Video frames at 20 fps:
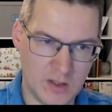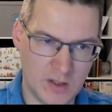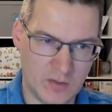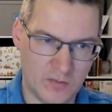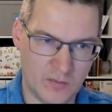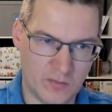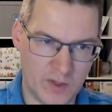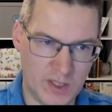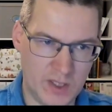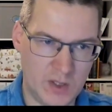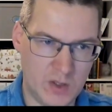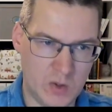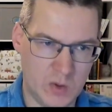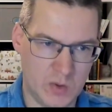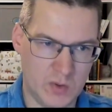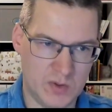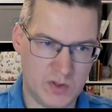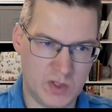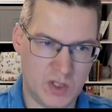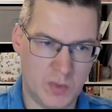we
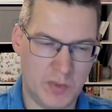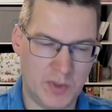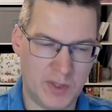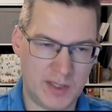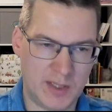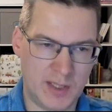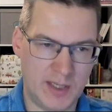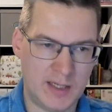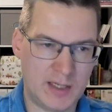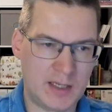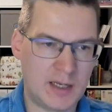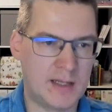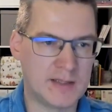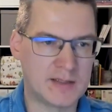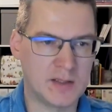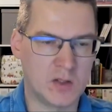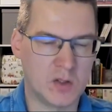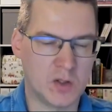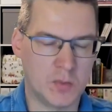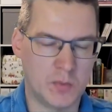use typically
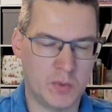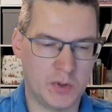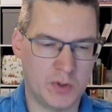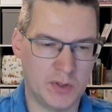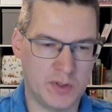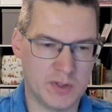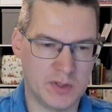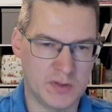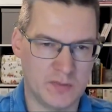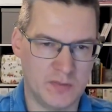client-side components,